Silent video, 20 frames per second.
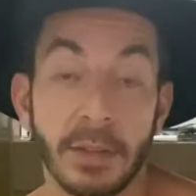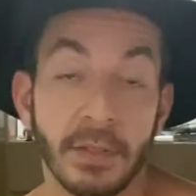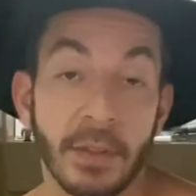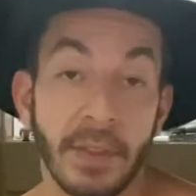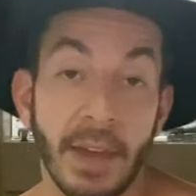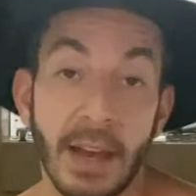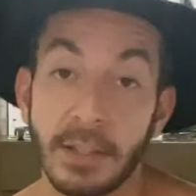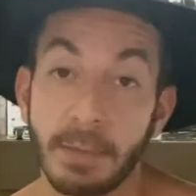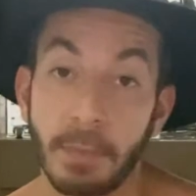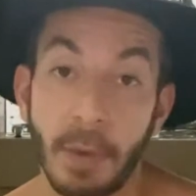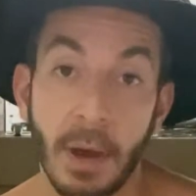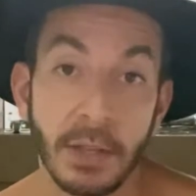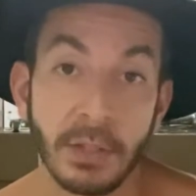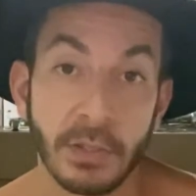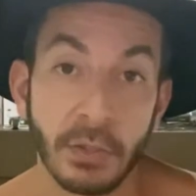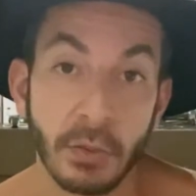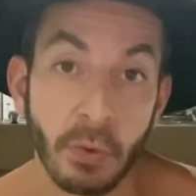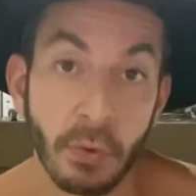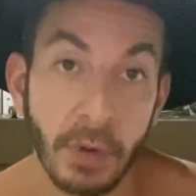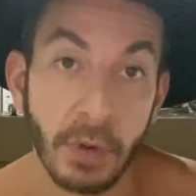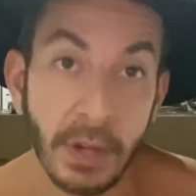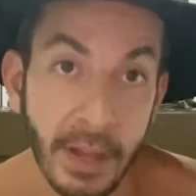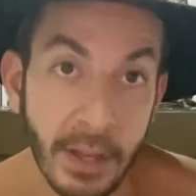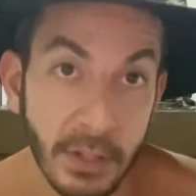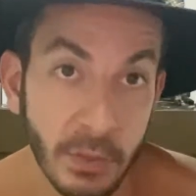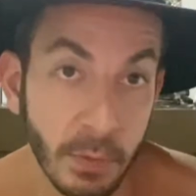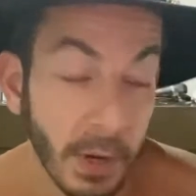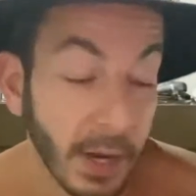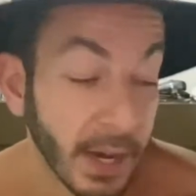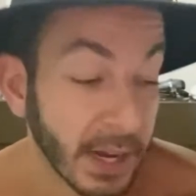So that's my story.
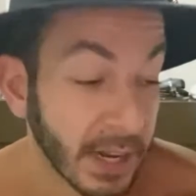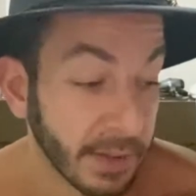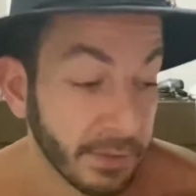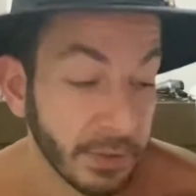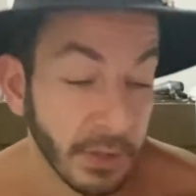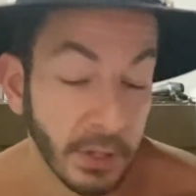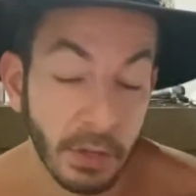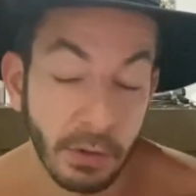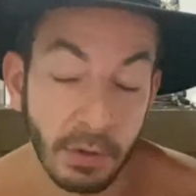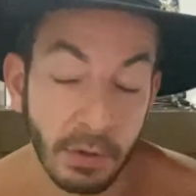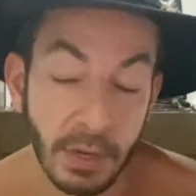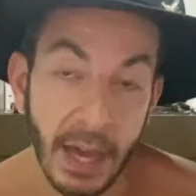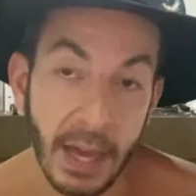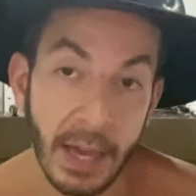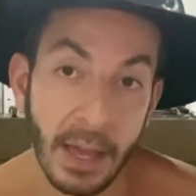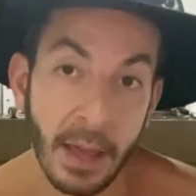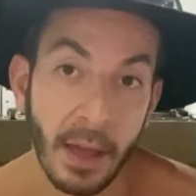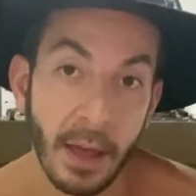That's why I left the UK.